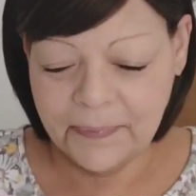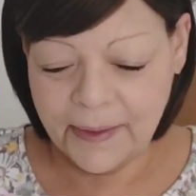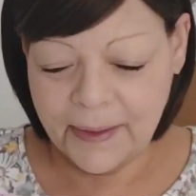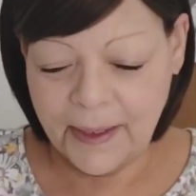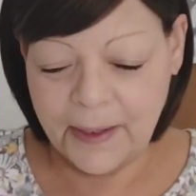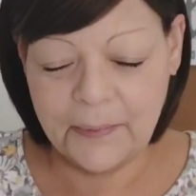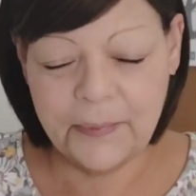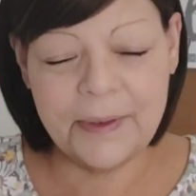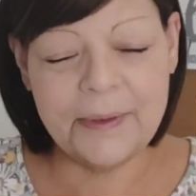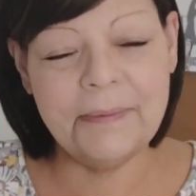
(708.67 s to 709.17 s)

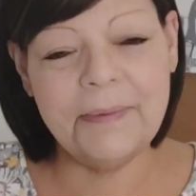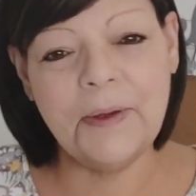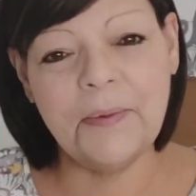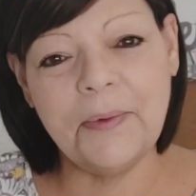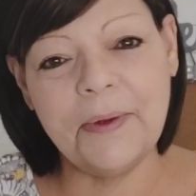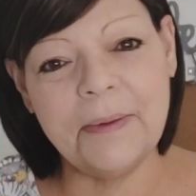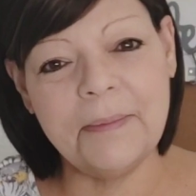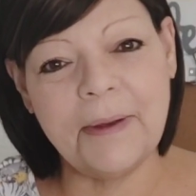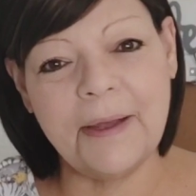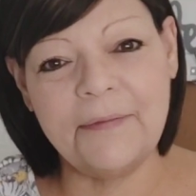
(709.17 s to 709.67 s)
it wouldn't be
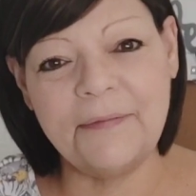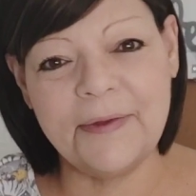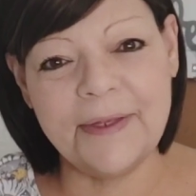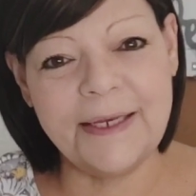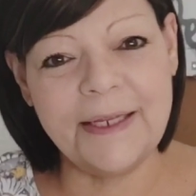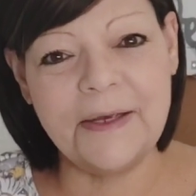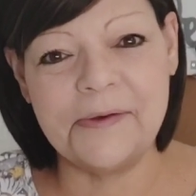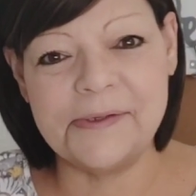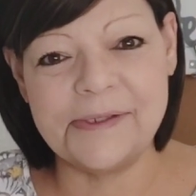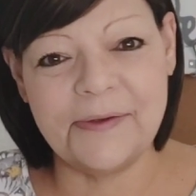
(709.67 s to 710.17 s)
one of my
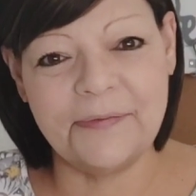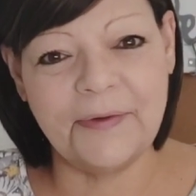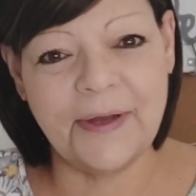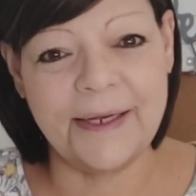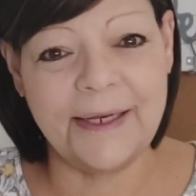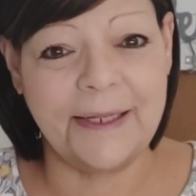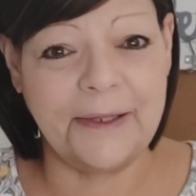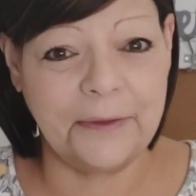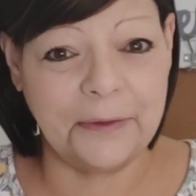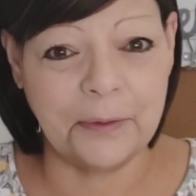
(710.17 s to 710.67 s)
videos if I
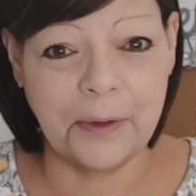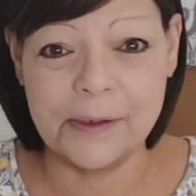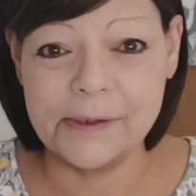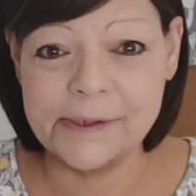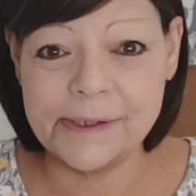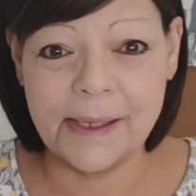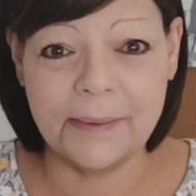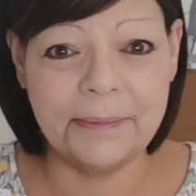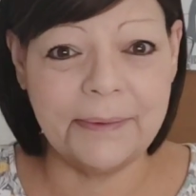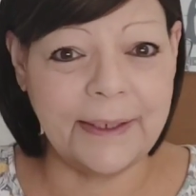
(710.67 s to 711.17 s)
didn't throw
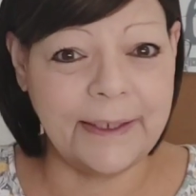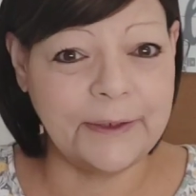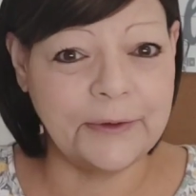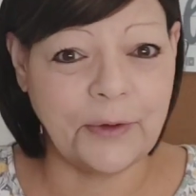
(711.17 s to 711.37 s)
something,